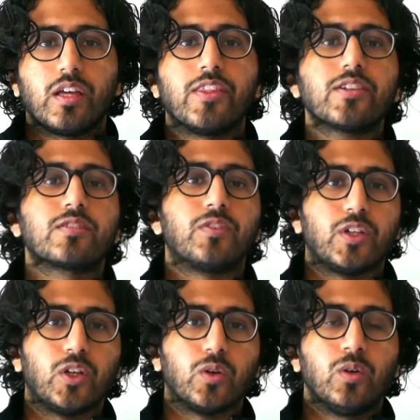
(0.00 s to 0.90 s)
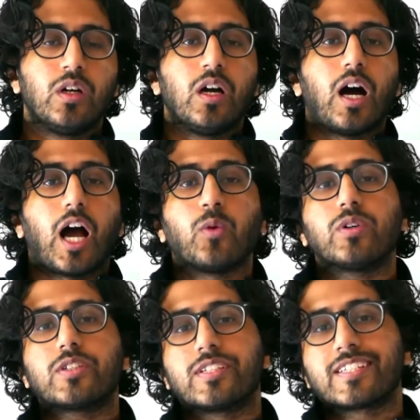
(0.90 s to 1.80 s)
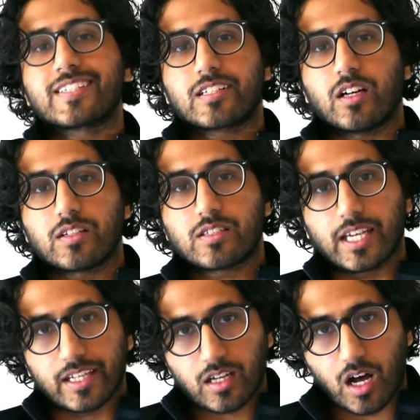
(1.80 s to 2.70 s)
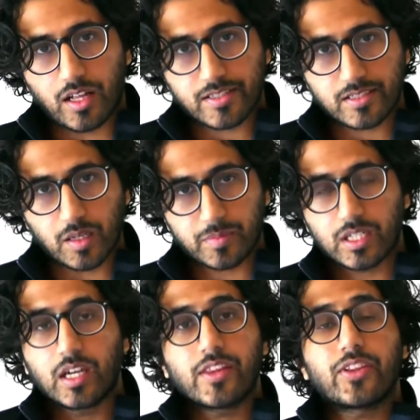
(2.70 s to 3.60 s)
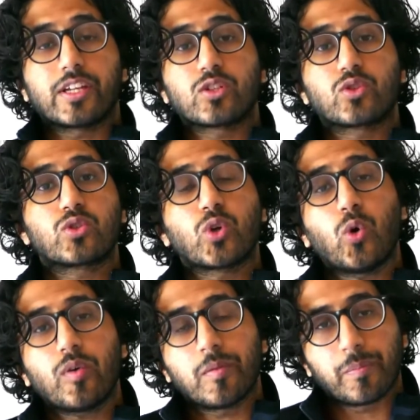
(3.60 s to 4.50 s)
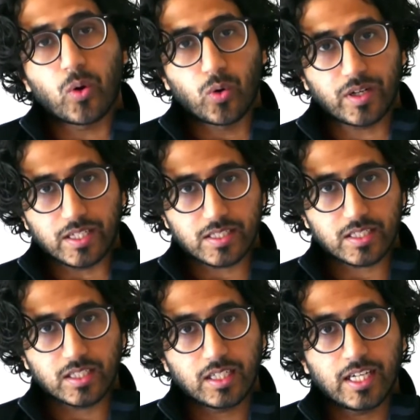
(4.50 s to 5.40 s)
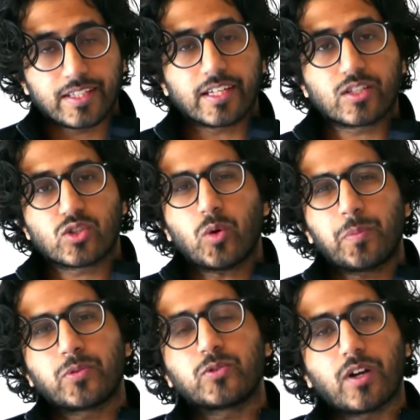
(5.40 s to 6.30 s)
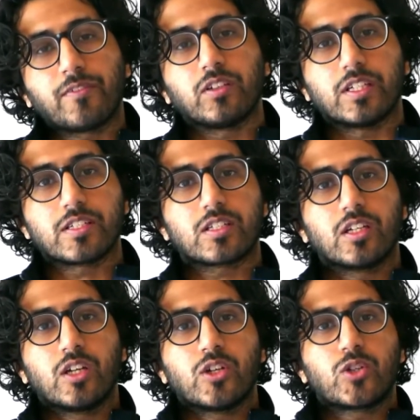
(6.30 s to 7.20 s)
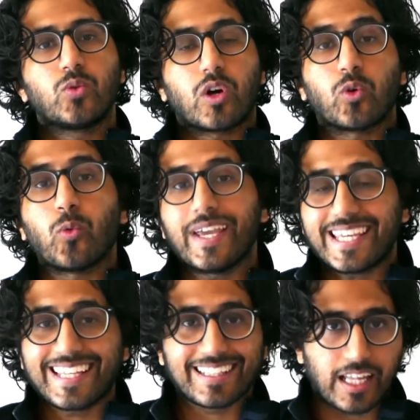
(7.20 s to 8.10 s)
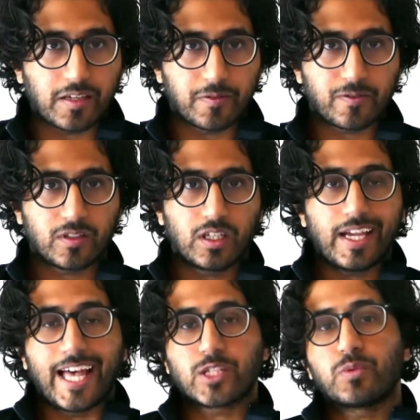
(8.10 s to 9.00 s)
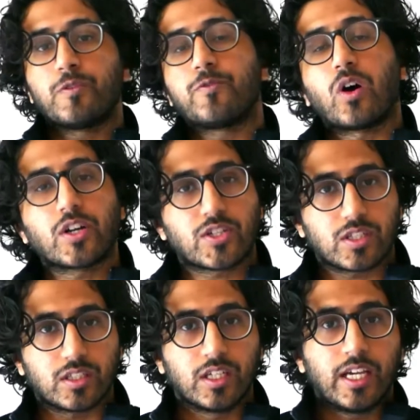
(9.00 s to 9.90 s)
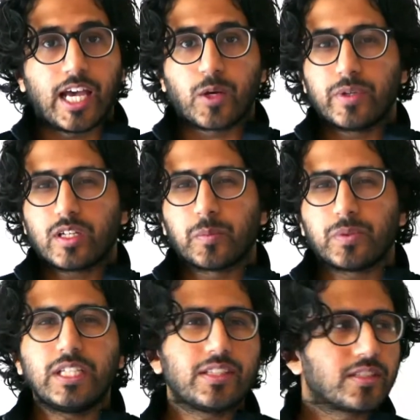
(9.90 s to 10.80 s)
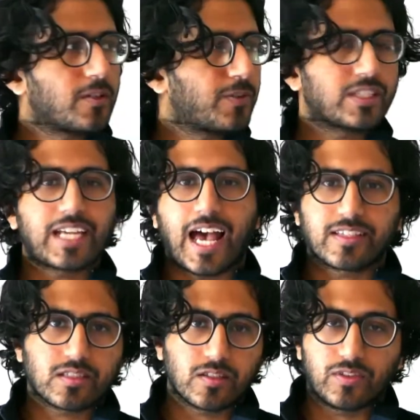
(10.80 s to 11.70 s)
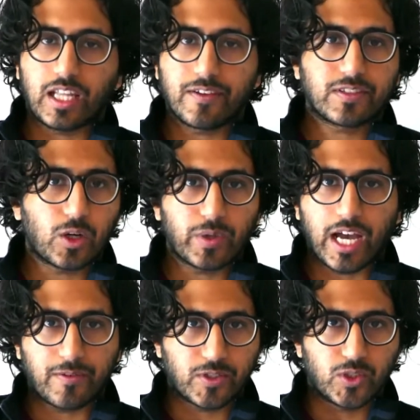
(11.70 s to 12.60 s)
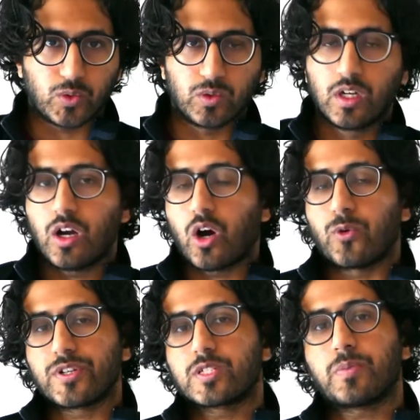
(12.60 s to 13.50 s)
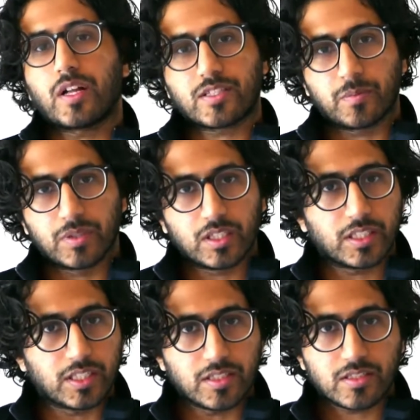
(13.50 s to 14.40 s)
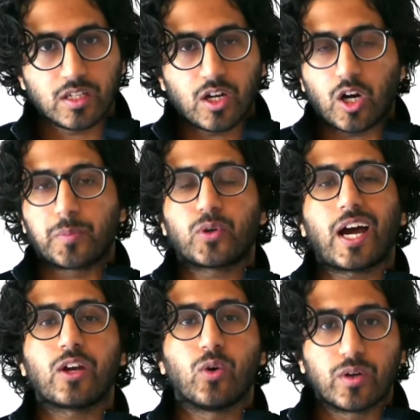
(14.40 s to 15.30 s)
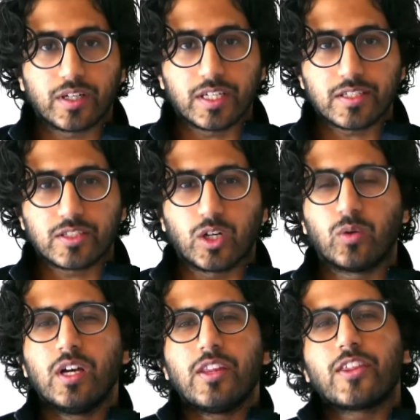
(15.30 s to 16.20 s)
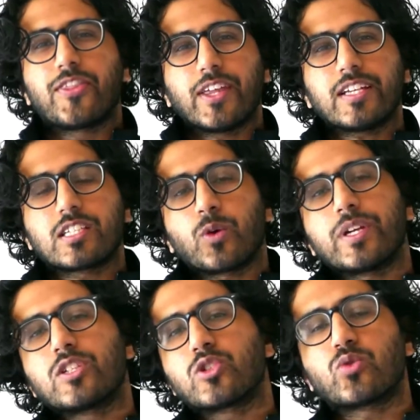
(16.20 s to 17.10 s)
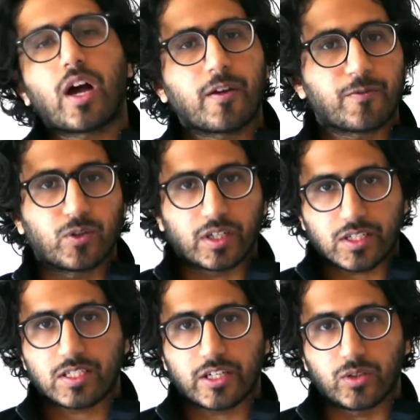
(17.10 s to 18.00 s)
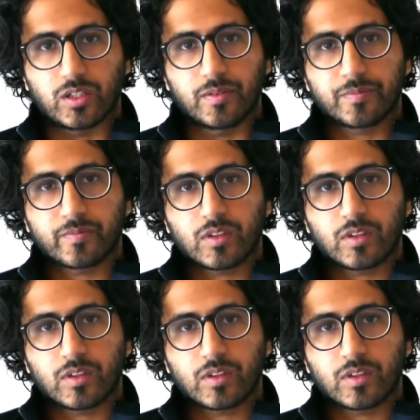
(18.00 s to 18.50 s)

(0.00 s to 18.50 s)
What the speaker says: In this video, I want to discuss a concept that is so important, that is so prevalent to our waking life as we function and we complete the different tasks of life that we have to do, our responsibilities, our priorities, the things that we strive for, etc.